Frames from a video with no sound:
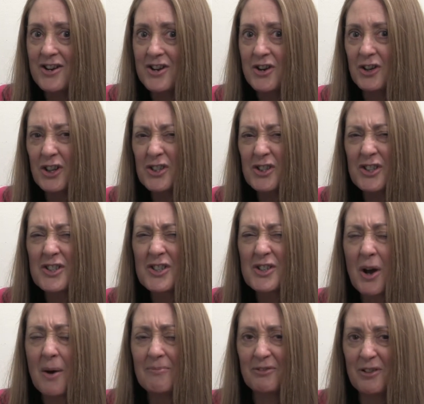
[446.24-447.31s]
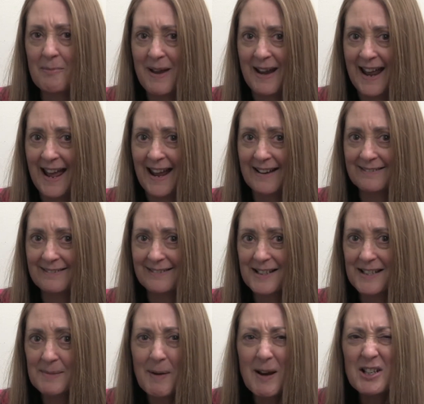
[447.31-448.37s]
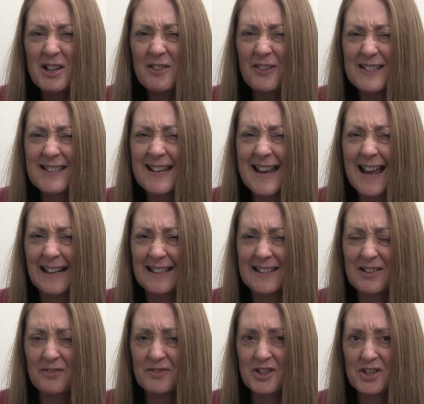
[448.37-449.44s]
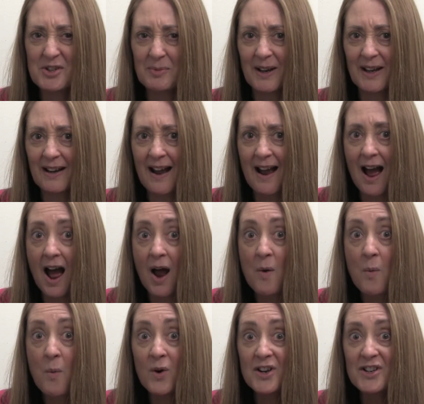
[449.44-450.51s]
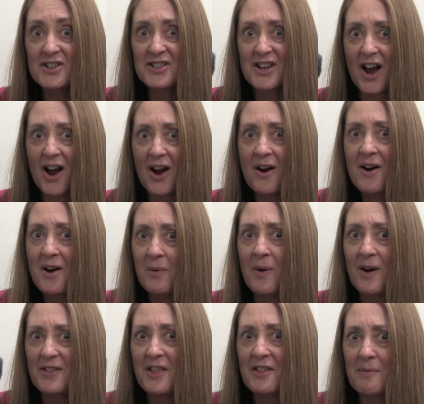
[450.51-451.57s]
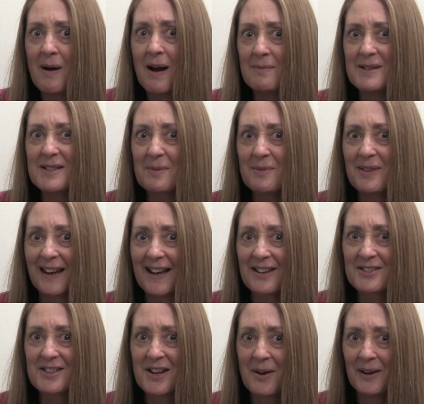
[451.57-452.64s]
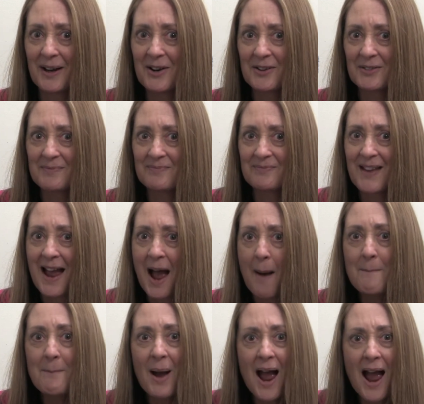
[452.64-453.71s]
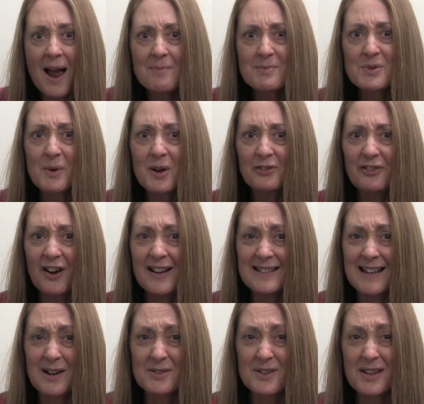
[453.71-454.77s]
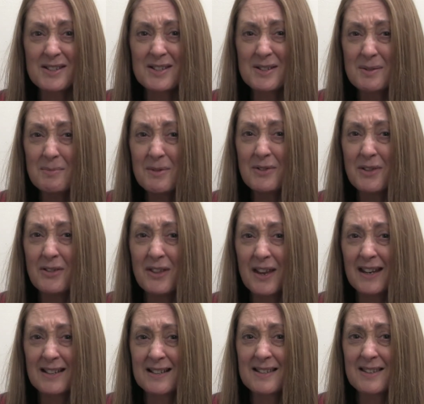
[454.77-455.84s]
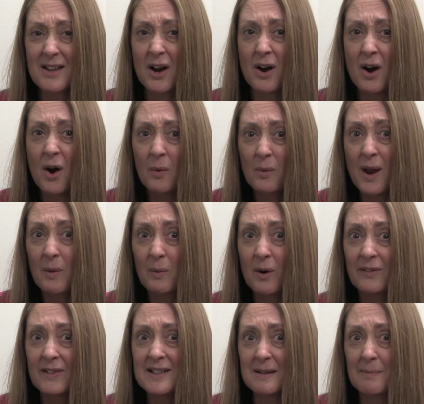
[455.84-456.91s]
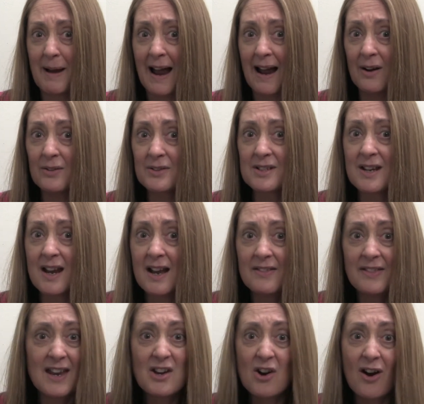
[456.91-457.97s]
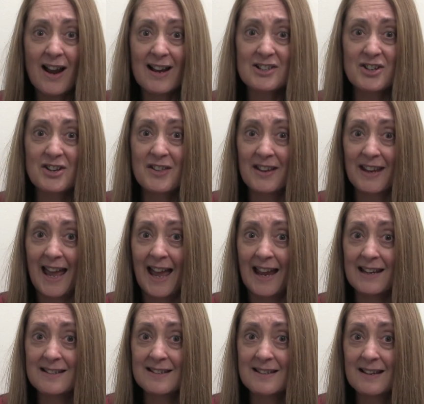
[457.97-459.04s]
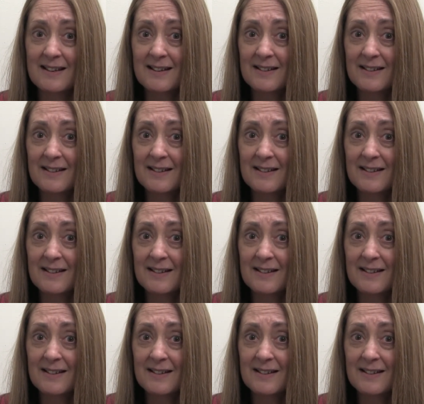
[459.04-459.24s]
you could just stop for a minute, especially if it's a negative judgment, and wonder whether there might be something else going on. And perhaps we'll find out that some of the things that we're worried about, they're not actually the case.